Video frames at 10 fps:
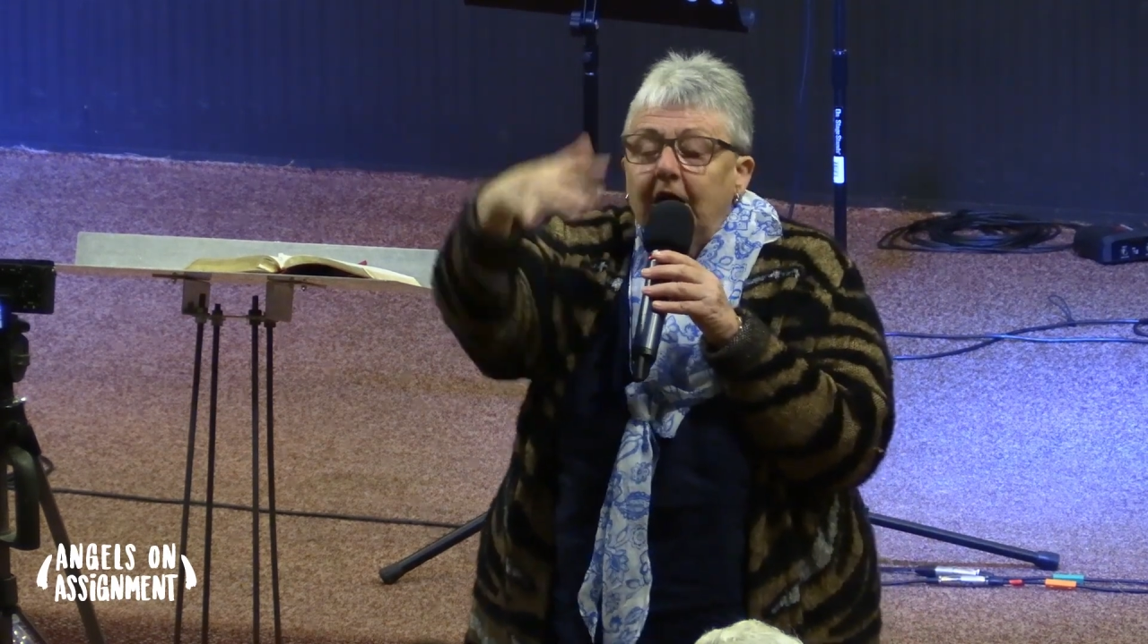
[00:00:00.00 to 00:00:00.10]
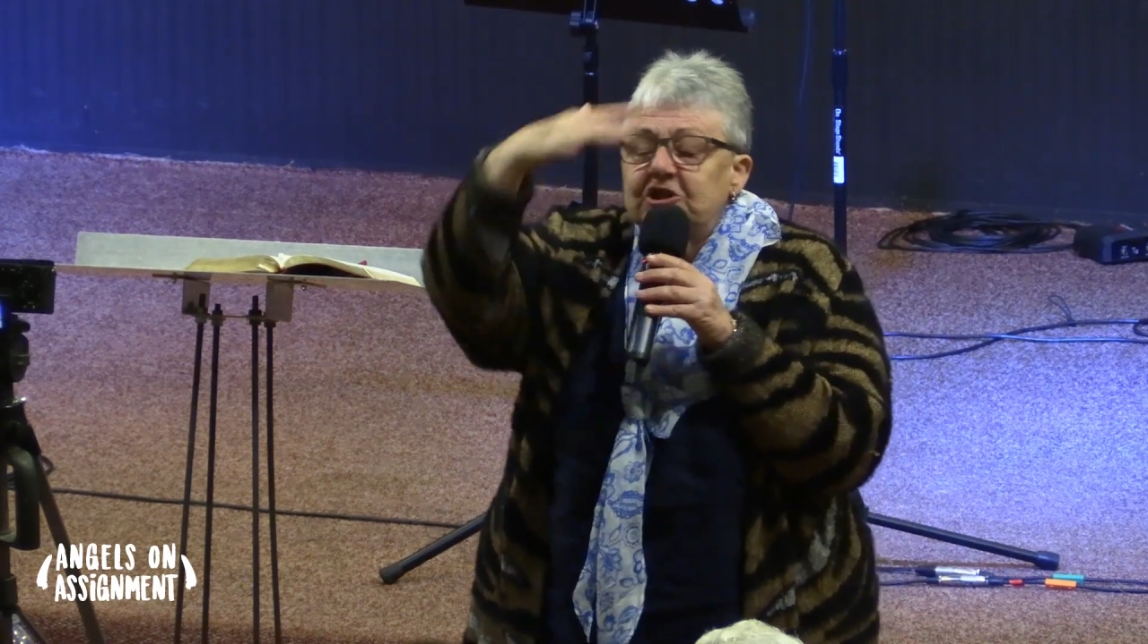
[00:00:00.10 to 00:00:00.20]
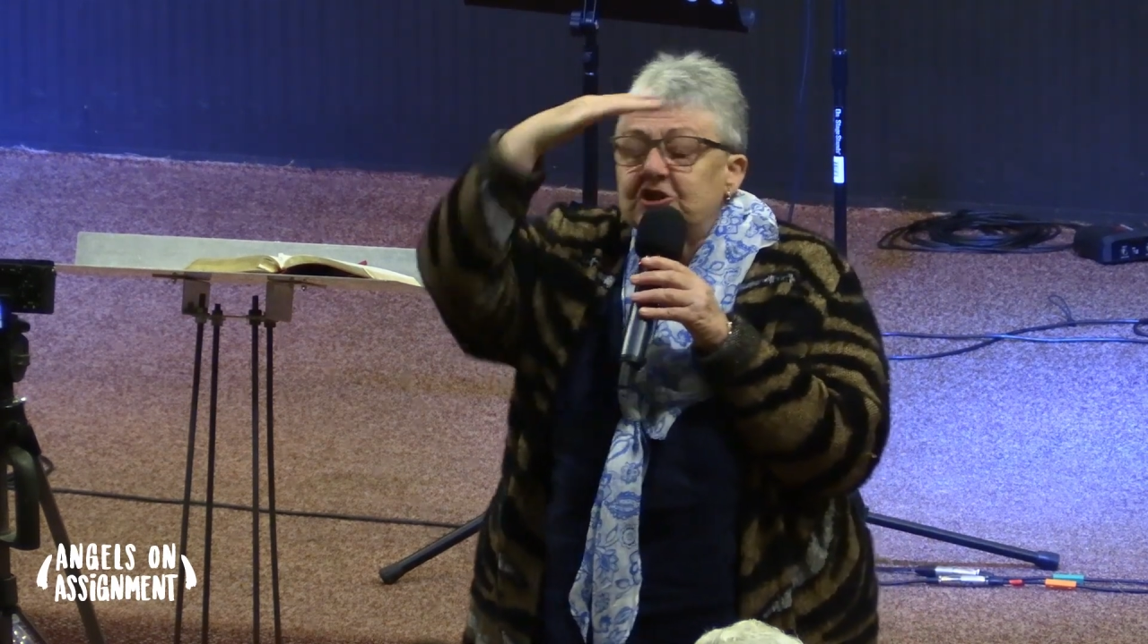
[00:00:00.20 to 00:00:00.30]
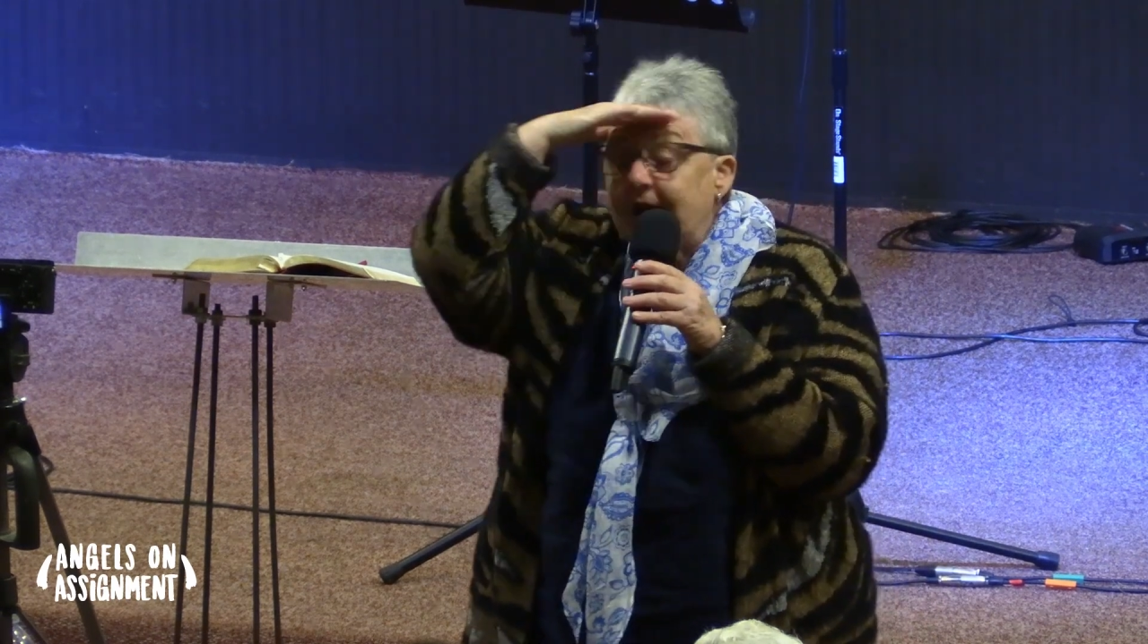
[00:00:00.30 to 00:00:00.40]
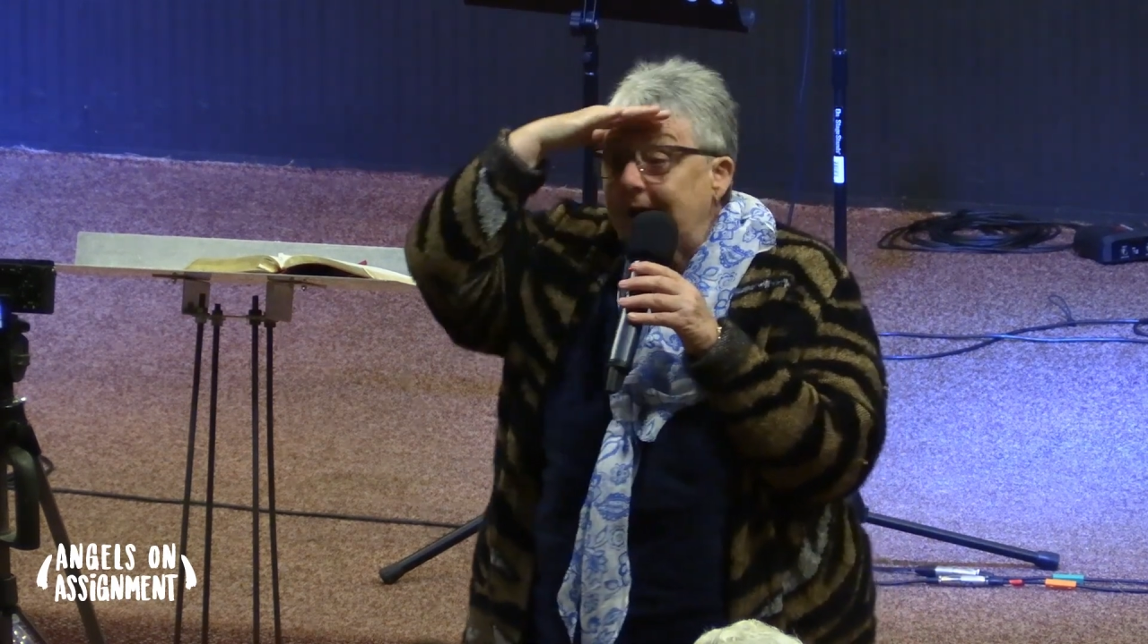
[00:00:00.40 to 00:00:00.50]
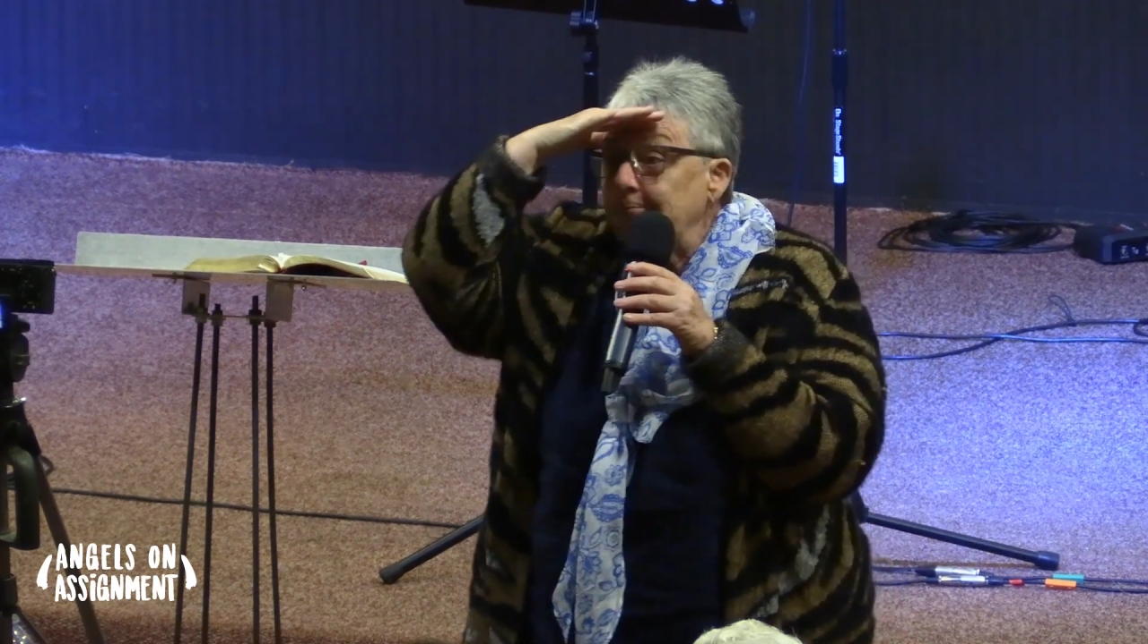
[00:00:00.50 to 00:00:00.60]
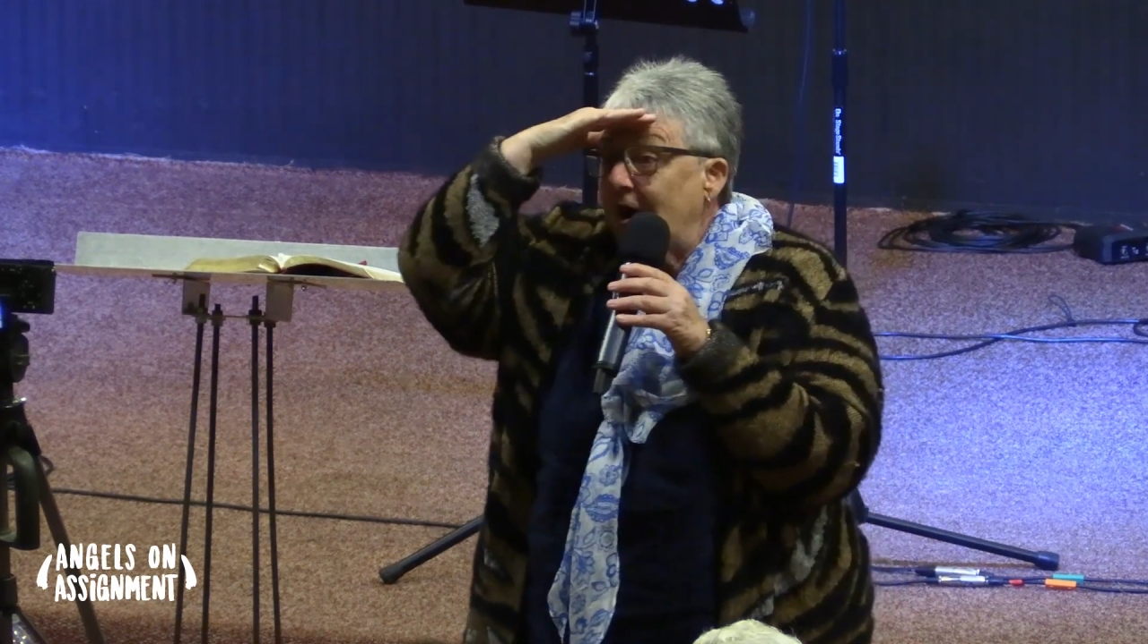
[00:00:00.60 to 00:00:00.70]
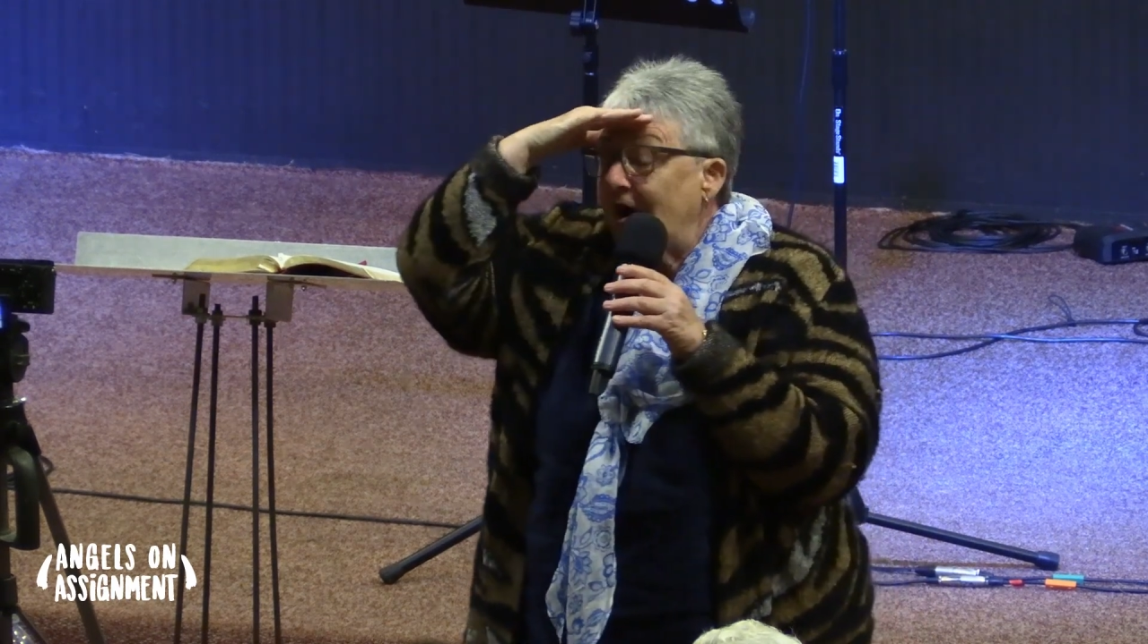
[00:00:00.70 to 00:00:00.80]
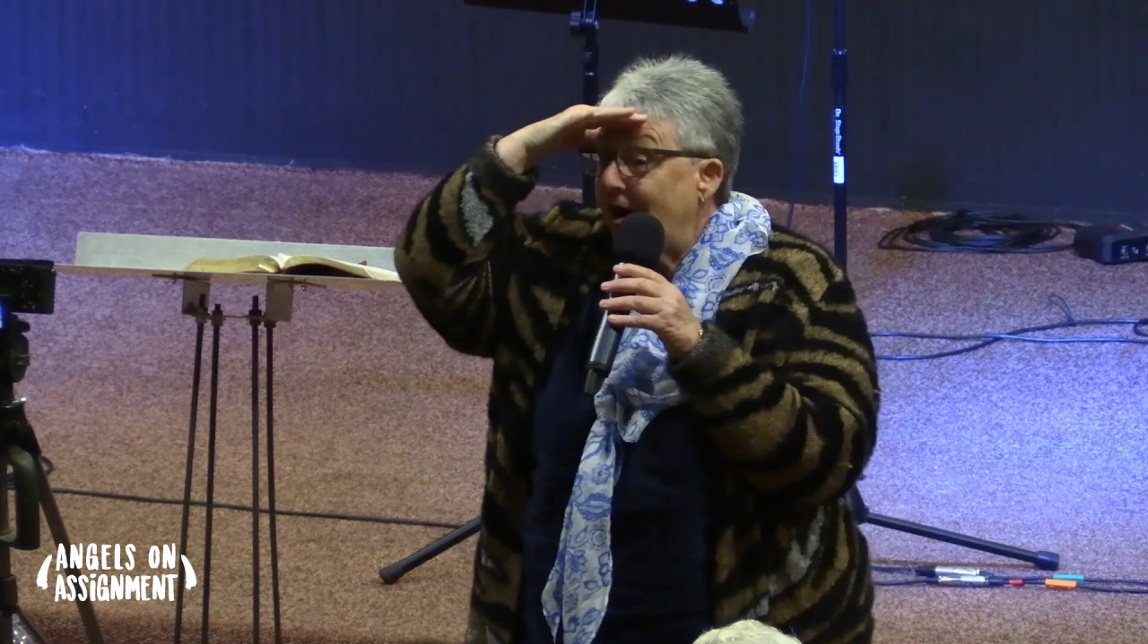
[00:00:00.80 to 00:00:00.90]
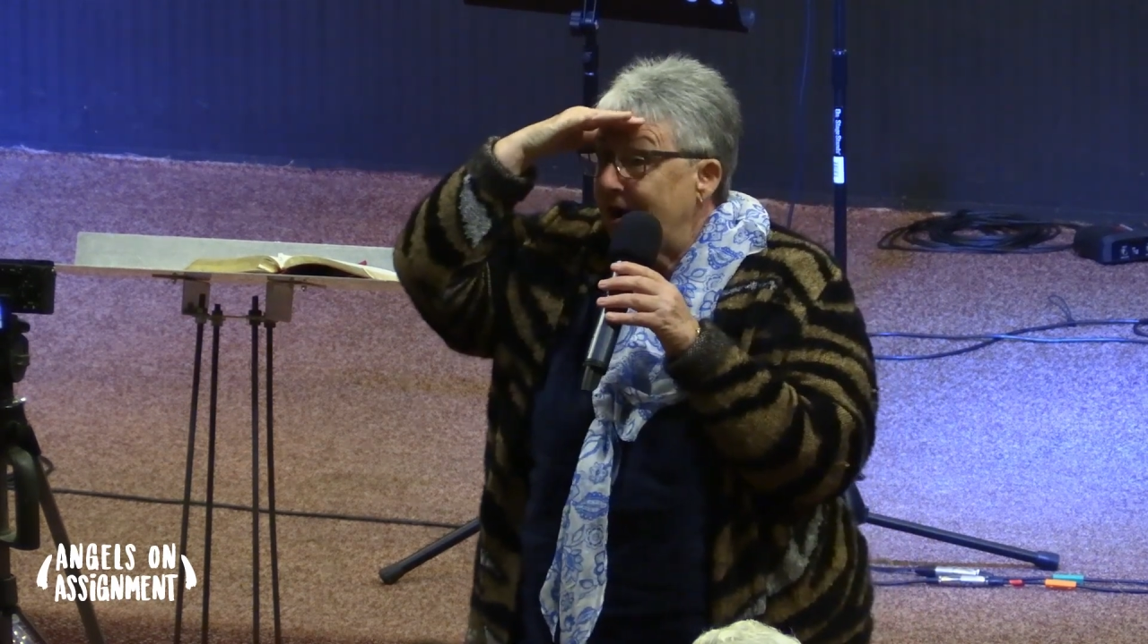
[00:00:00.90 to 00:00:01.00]
I shut
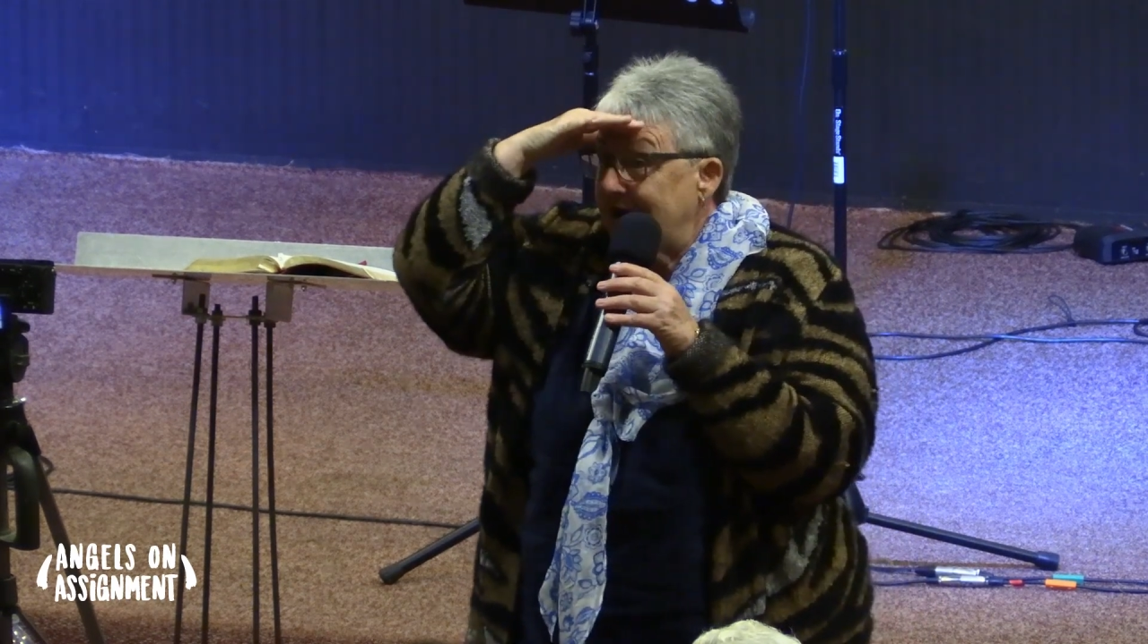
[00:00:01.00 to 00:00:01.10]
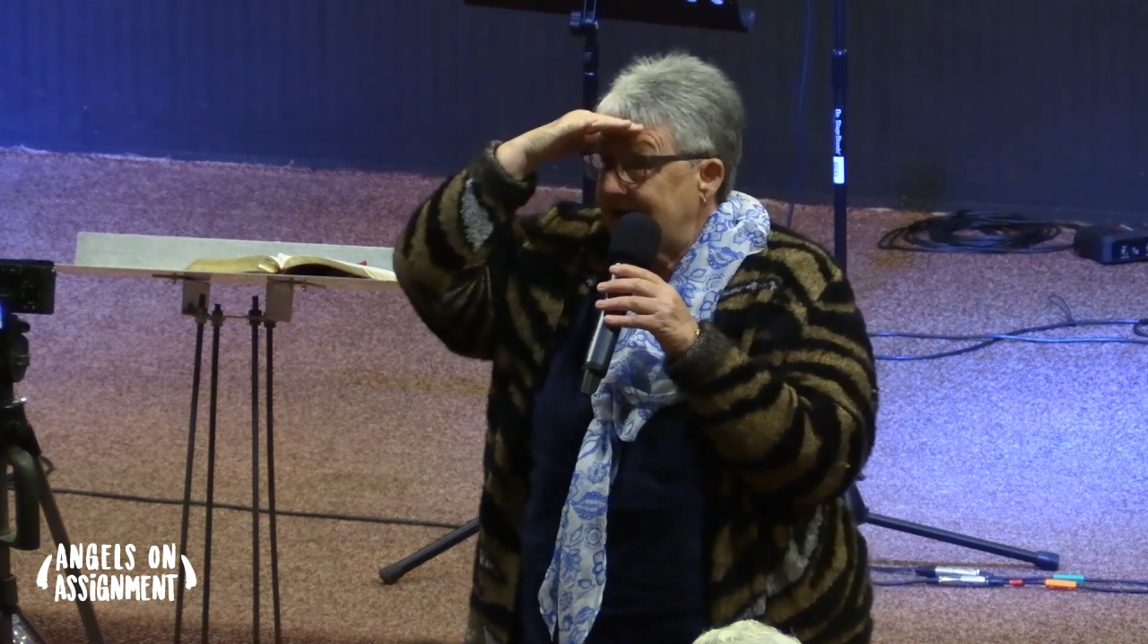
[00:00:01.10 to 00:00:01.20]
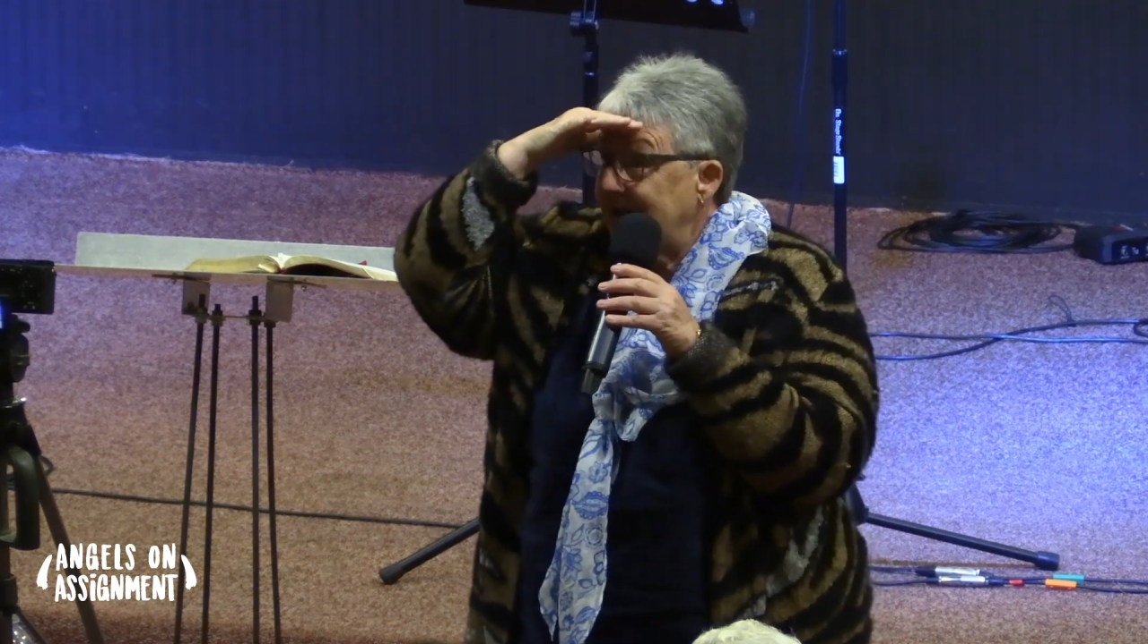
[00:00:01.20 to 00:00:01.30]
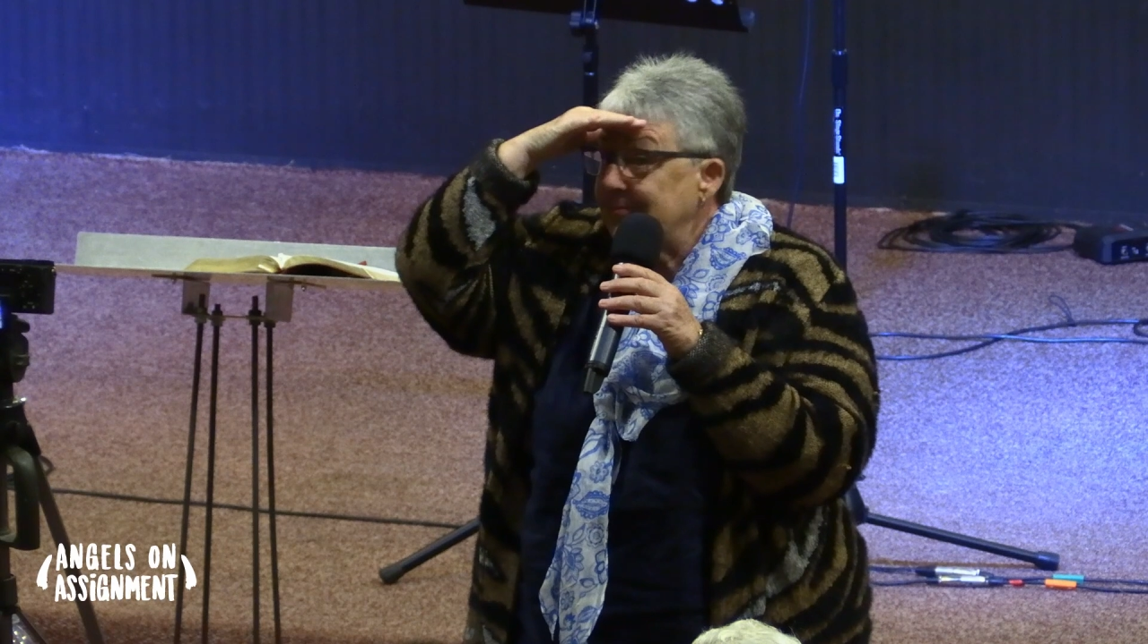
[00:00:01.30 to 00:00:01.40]
my eyes.